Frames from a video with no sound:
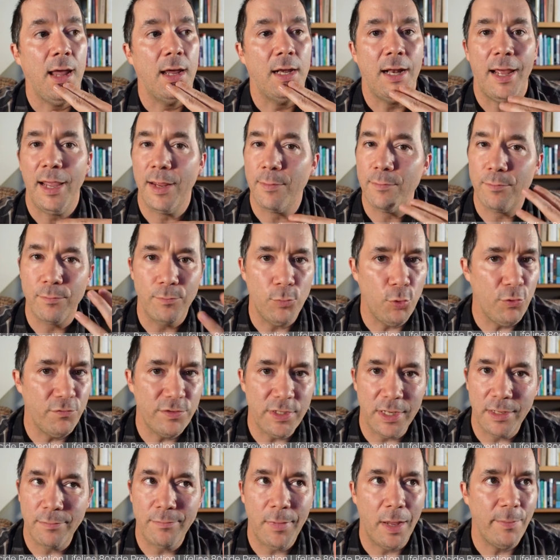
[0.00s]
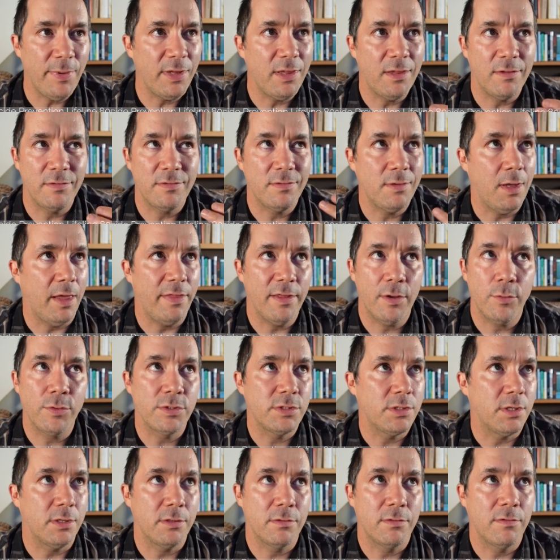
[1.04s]
I had moved in maybe, I think it
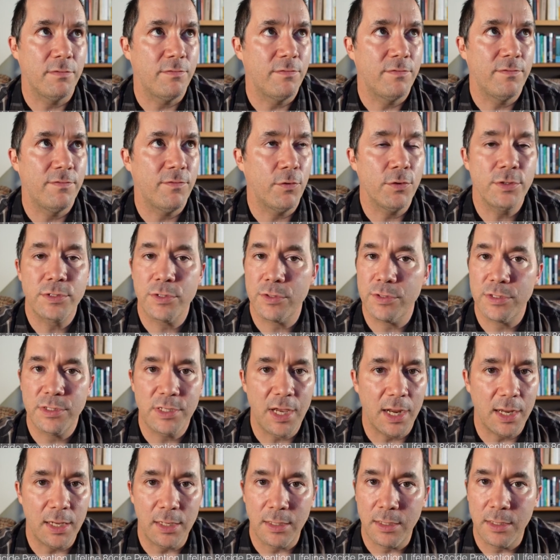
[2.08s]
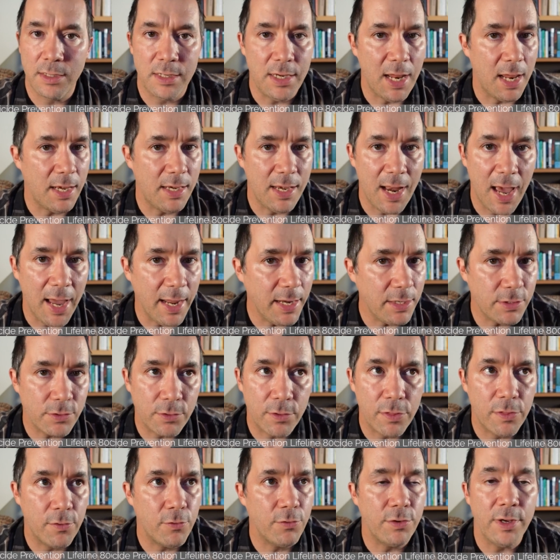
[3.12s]
was like the first or second day, night or
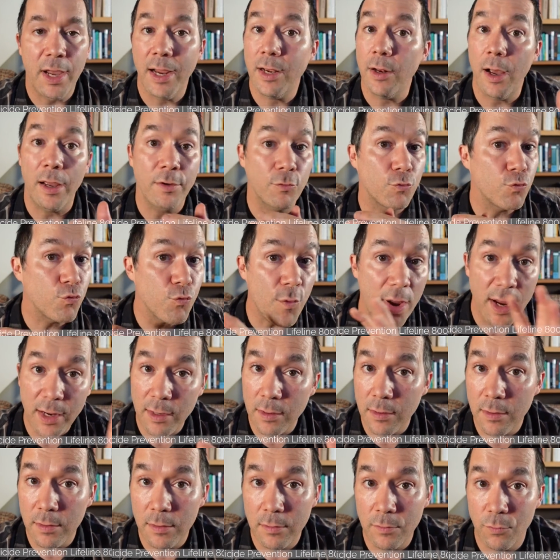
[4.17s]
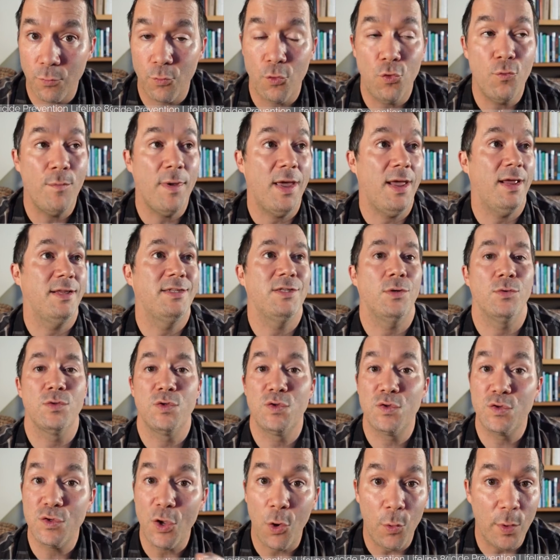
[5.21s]
third night, great roommates. I was
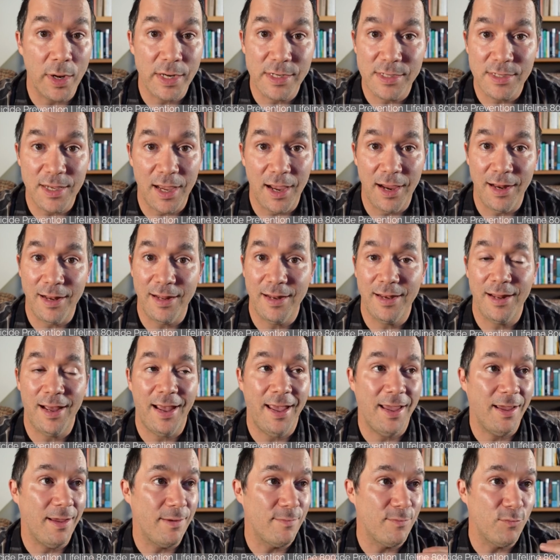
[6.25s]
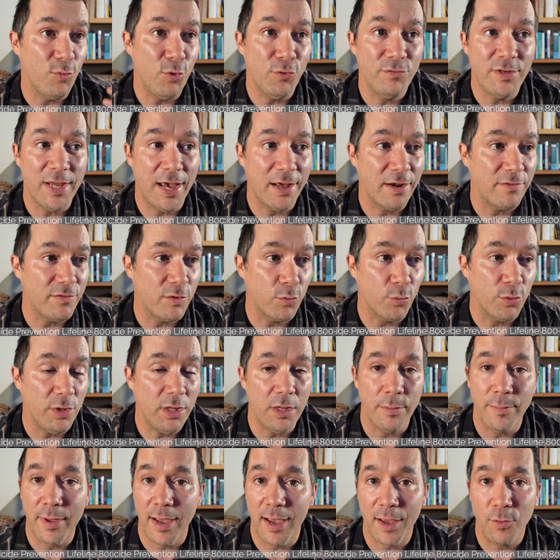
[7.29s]
so excited. I moved out of a
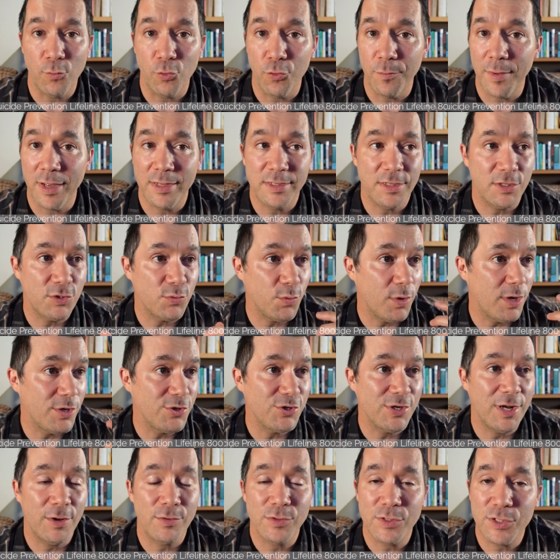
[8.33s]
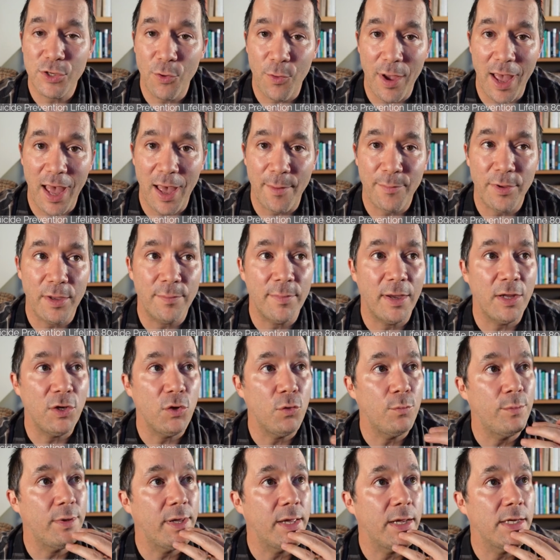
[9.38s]
really bad roommate situation. I was so happy in my
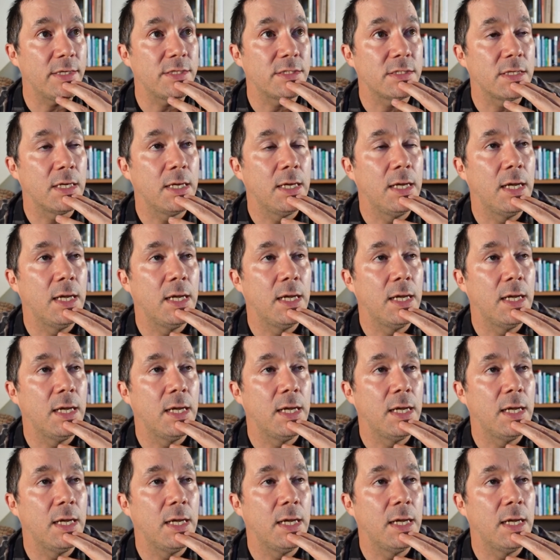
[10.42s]
new place.